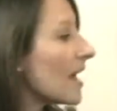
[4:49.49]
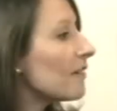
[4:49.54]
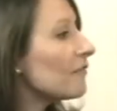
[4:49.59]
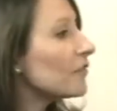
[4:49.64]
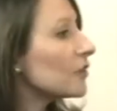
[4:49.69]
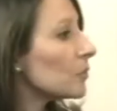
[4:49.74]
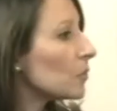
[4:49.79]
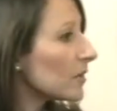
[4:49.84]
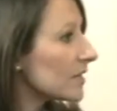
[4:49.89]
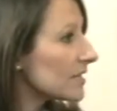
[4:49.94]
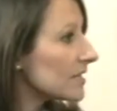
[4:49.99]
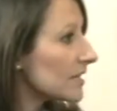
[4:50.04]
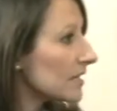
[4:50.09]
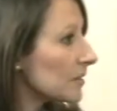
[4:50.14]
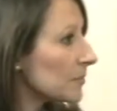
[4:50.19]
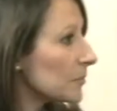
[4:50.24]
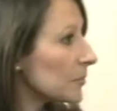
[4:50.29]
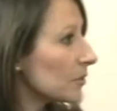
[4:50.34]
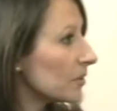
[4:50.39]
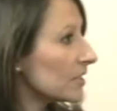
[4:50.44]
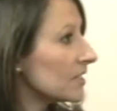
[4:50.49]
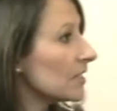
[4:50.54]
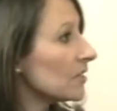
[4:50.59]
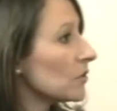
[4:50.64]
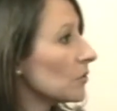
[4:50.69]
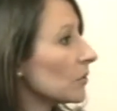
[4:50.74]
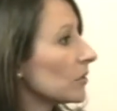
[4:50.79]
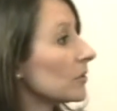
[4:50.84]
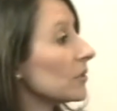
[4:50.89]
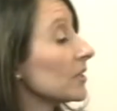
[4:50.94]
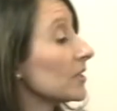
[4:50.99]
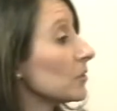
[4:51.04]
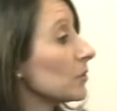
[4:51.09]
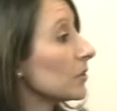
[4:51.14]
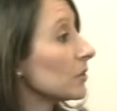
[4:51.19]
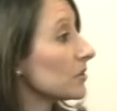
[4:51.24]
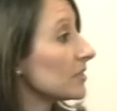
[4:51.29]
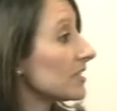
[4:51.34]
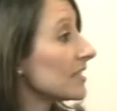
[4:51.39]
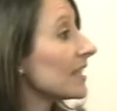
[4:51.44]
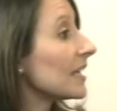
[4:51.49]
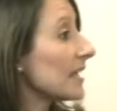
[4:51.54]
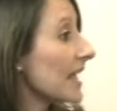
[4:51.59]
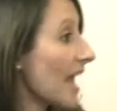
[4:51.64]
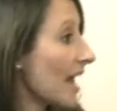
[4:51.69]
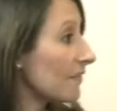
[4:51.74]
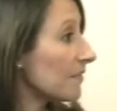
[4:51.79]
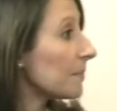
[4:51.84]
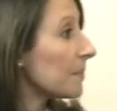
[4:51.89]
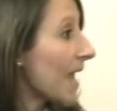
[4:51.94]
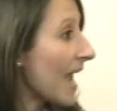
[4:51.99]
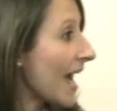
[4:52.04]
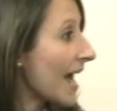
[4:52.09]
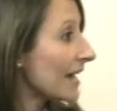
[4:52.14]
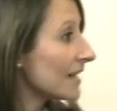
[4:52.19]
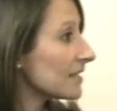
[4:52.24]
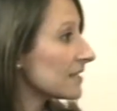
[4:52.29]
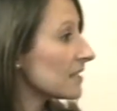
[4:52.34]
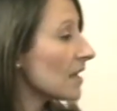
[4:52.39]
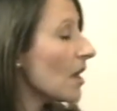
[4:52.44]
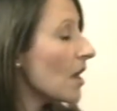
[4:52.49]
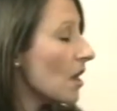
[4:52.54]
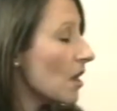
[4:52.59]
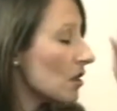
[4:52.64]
everyone's input in order to then have it passed.